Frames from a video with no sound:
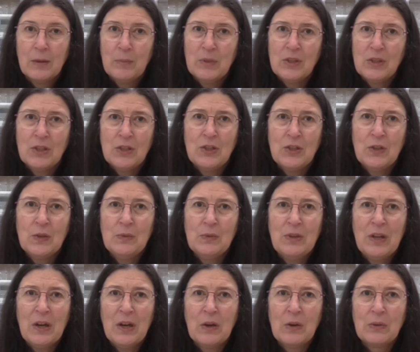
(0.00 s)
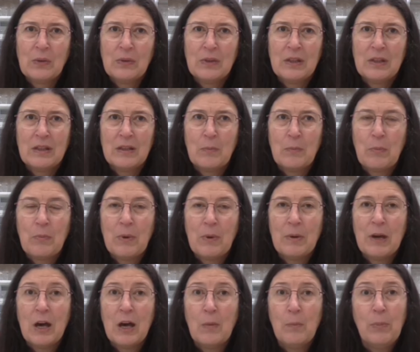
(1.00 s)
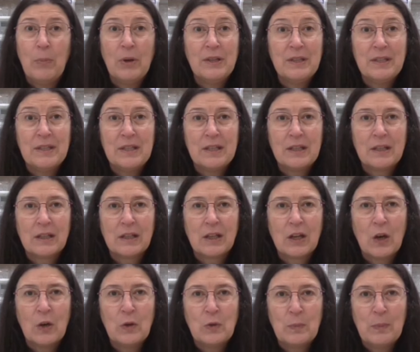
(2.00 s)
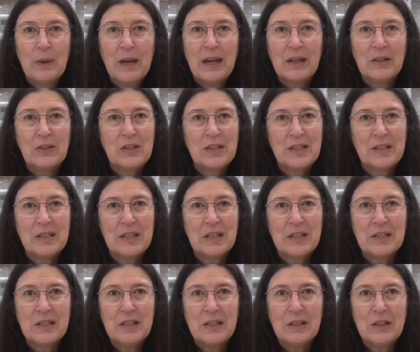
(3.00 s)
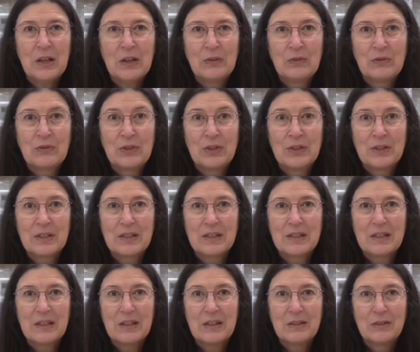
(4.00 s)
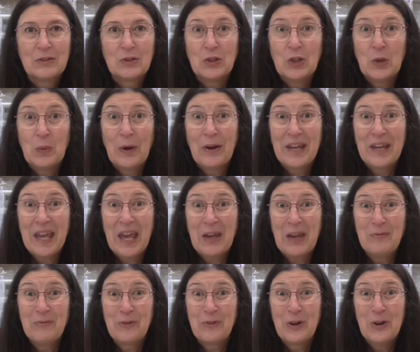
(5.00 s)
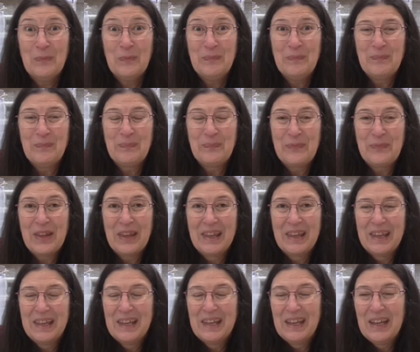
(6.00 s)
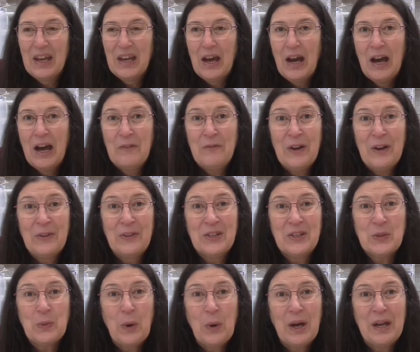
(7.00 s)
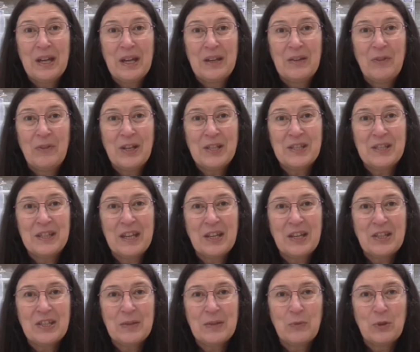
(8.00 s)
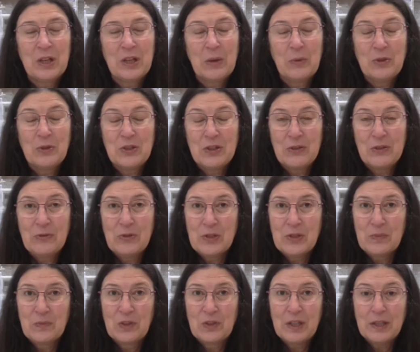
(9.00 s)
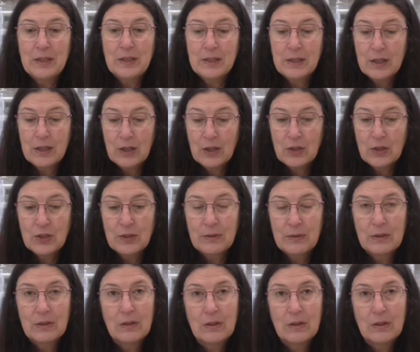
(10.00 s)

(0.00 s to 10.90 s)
But did you know that the bunting goes back to the 1600s? Do you know where it came from? I found this quite fascinating when I was doing some research.